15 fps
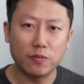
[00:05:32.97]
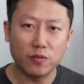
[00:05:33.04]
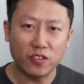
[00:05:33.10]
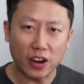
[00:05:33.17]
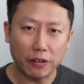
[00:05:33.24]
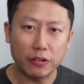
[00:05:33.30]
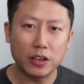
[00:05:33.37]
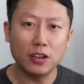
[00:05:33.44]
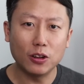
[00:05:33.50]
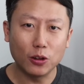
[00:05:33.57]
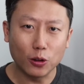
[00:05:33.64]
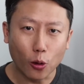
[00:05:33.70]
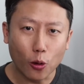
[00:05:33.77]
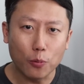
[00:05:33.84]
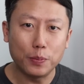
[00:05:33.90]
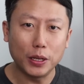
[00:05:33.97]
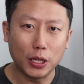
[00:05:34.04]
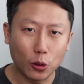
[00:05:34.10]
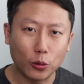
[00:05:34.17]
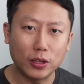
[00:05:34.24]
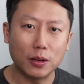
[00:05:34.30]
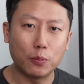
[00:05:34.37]
very low
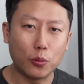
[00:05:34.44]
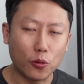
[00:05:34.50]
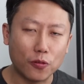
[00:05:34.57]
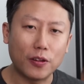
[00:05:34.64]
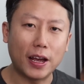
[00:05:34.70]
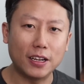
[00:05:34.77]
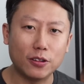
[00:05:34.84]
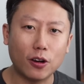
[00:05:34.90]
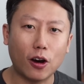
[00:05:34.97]
below the book value